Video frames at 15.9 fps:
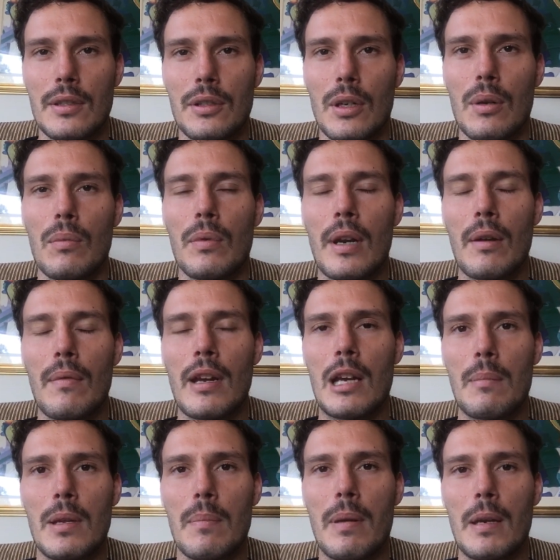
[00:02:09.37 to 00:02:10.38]
So what I
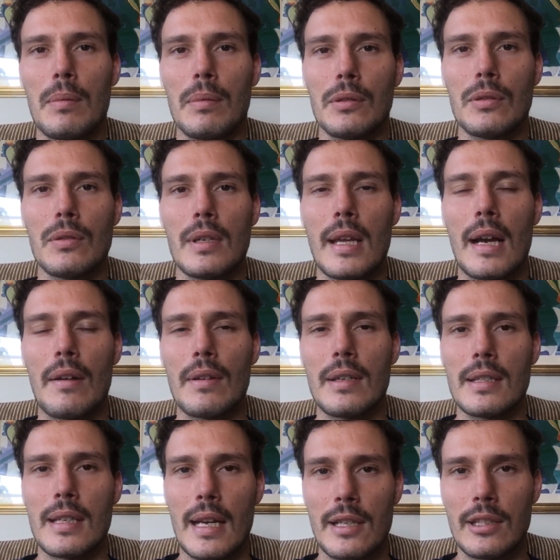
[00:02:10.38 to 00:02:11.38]
recommend people do now
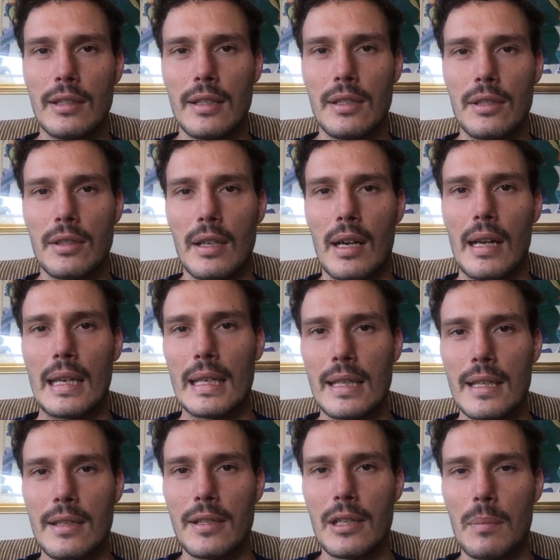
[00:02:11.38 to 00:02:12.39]
is actually start
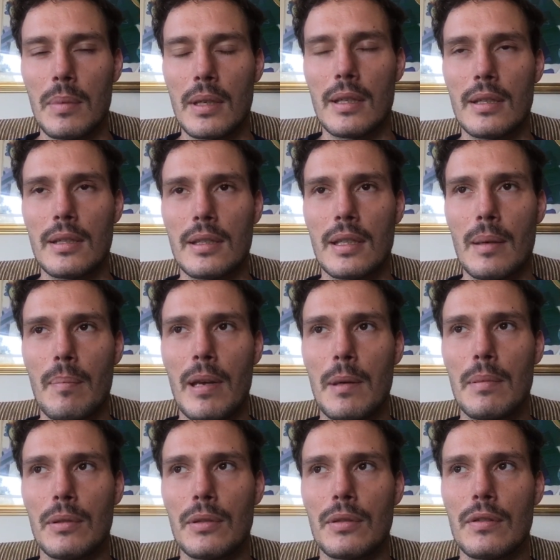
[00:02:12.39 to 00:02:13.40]
easier, because some
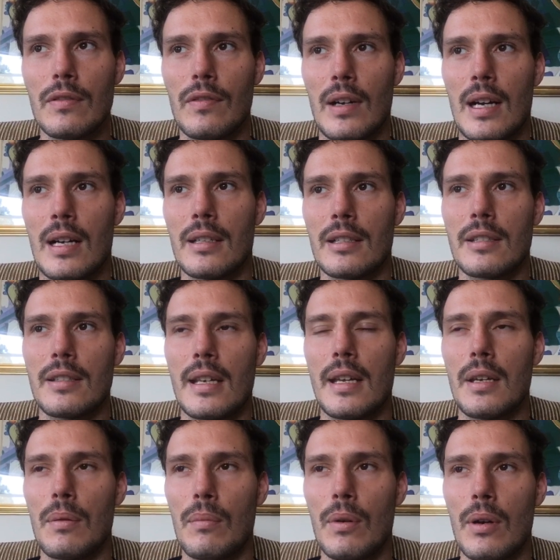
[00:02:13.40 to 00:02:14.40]
people do fasts
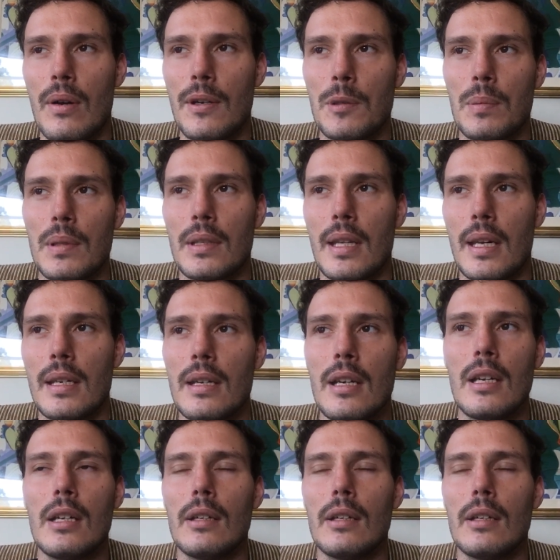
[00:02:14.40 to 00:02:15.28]
and it works, but they